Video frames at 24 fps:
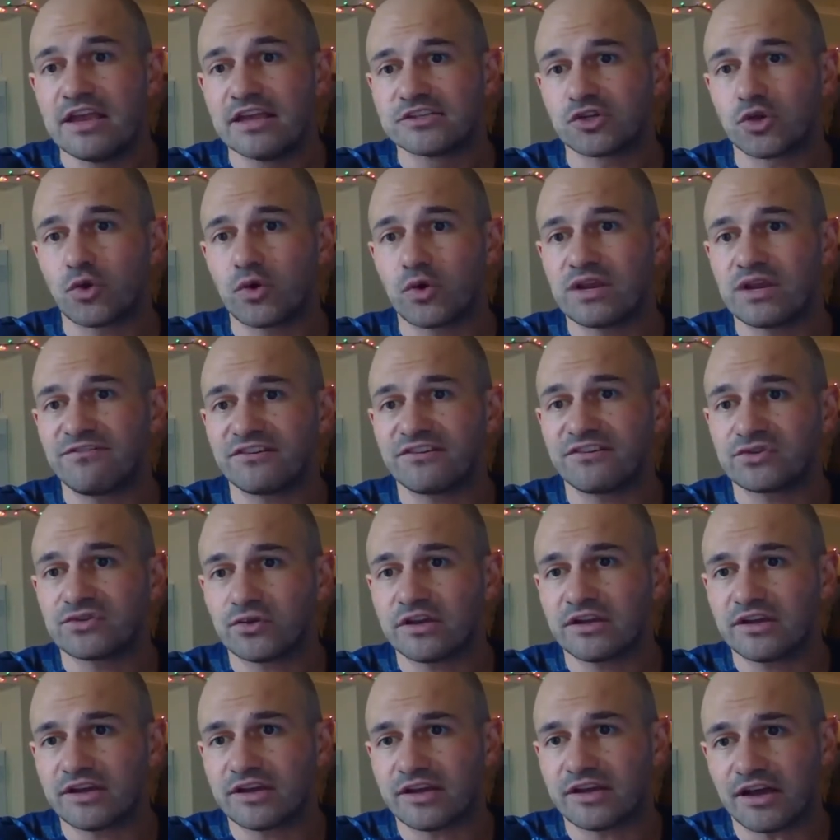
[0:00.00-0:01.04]
So Queen
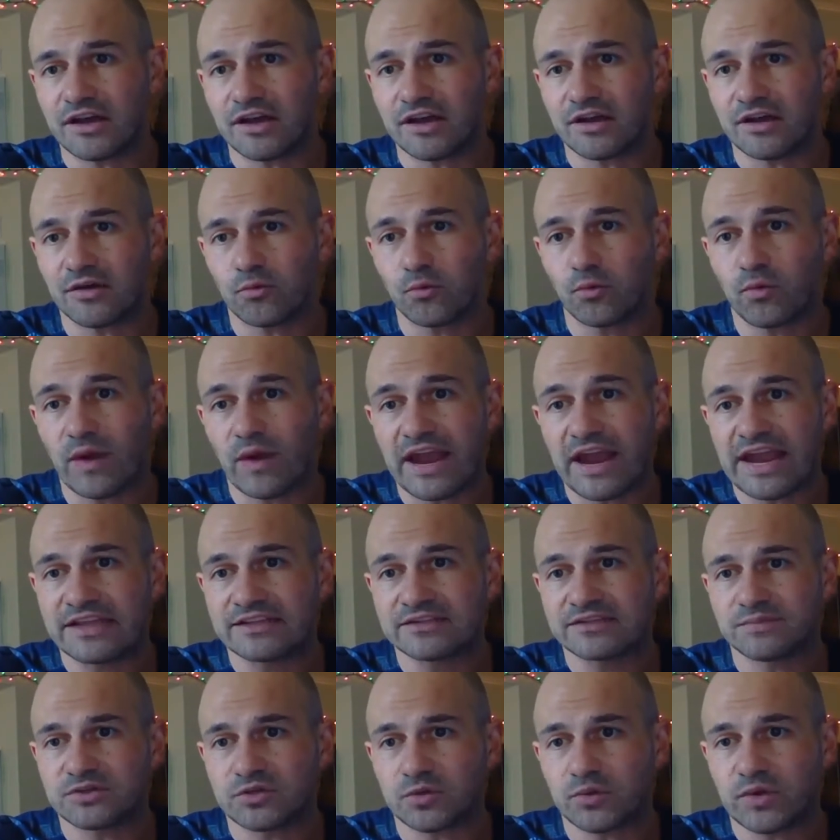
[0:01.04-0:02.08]
Victoria
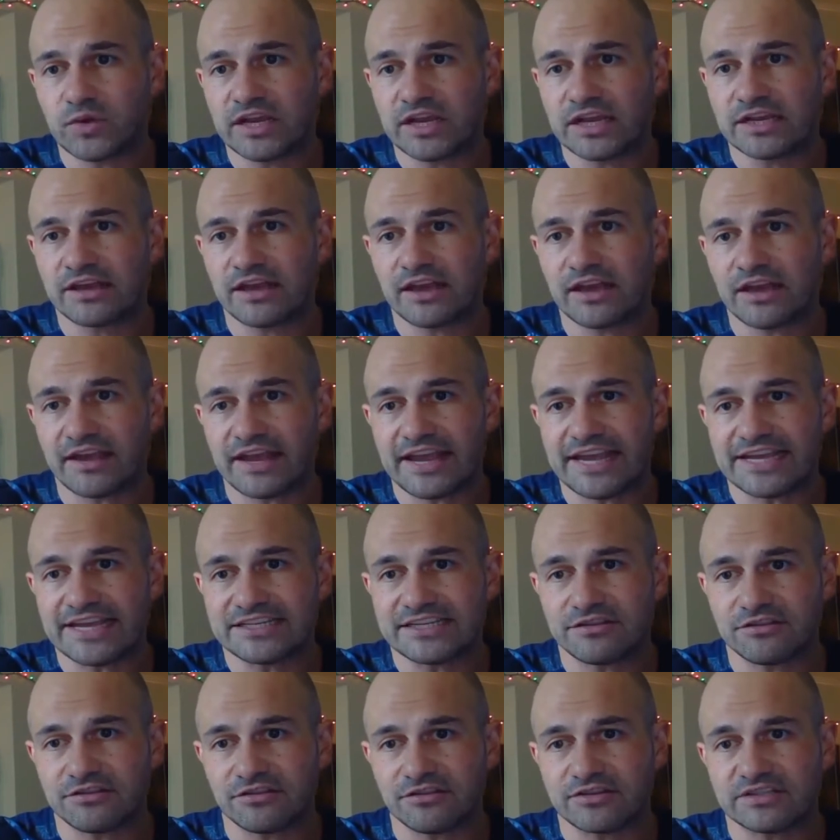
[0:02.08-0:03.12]
reigns between
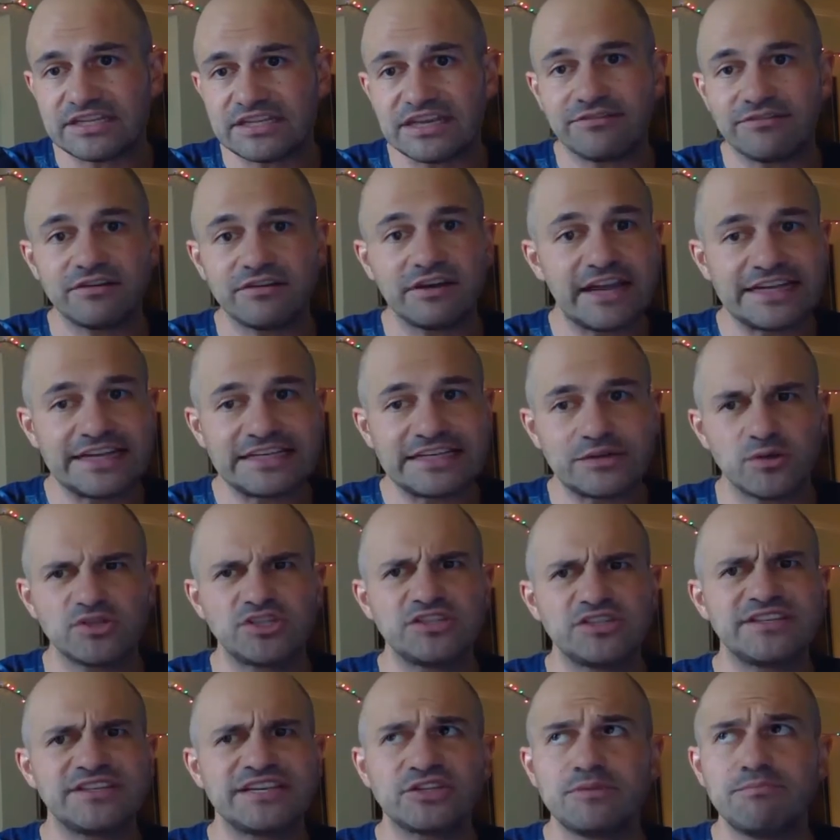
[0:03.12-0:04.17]
1837 and 1900.
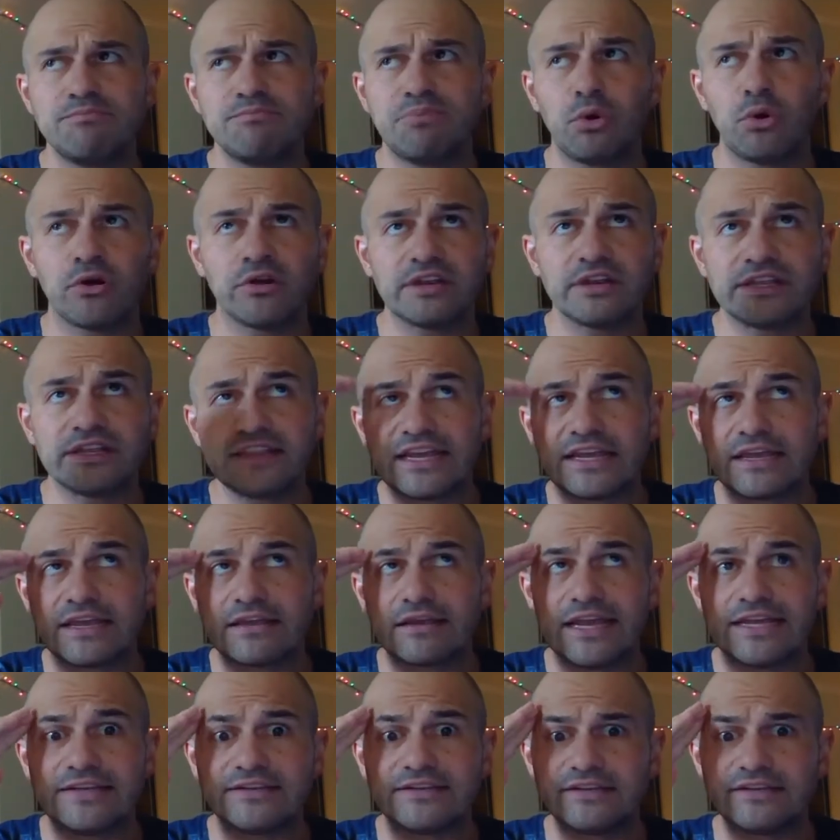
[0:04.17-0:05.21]
She's actually born in like
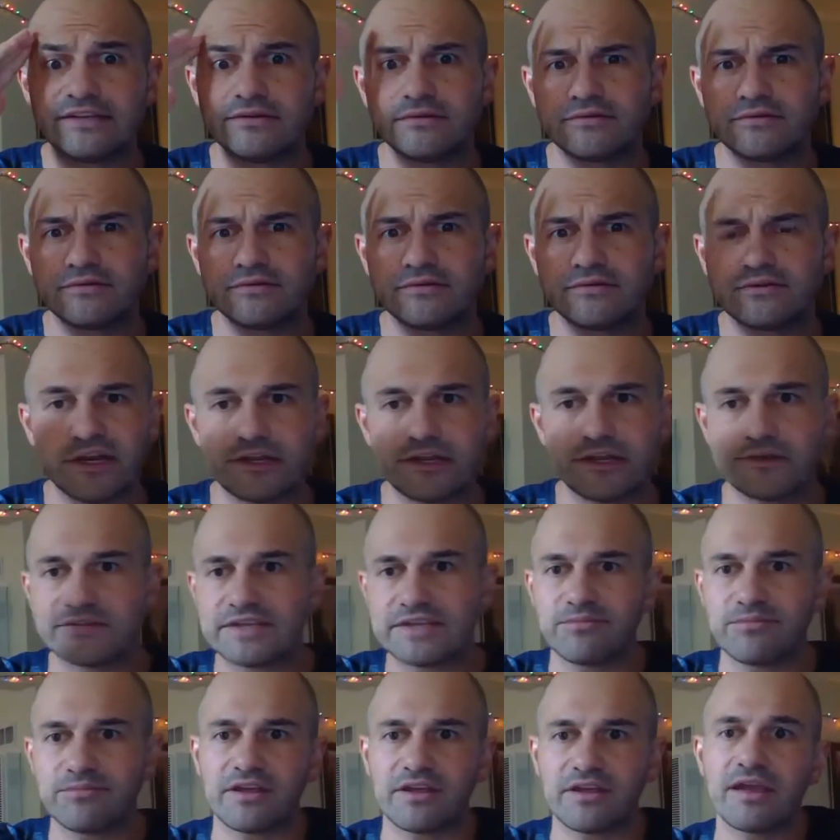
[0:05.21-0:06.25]
1820 or
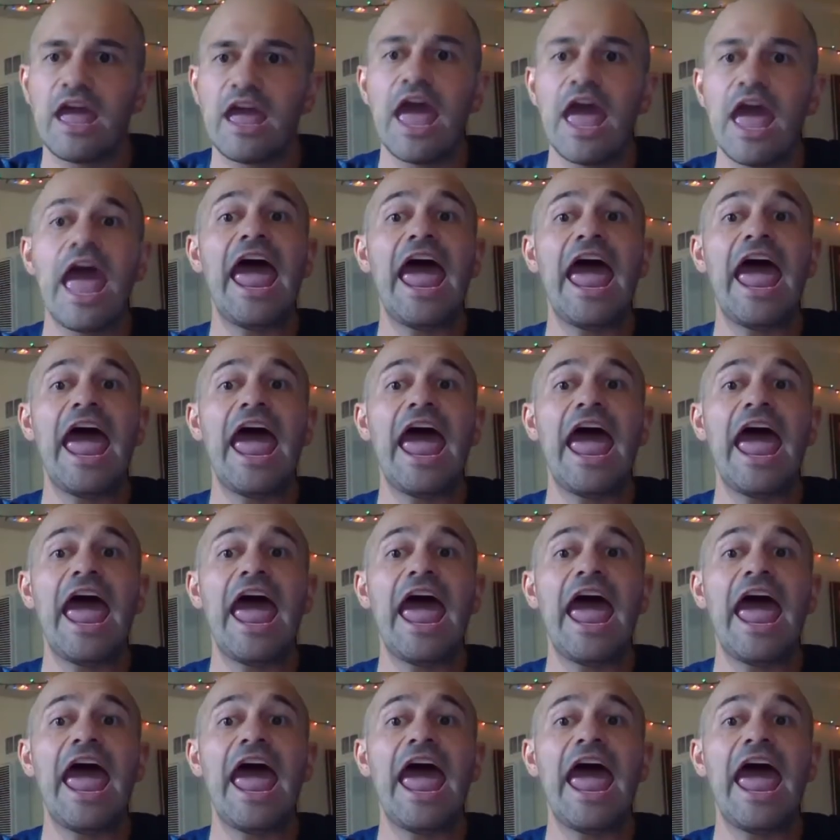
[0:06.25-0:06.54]
something.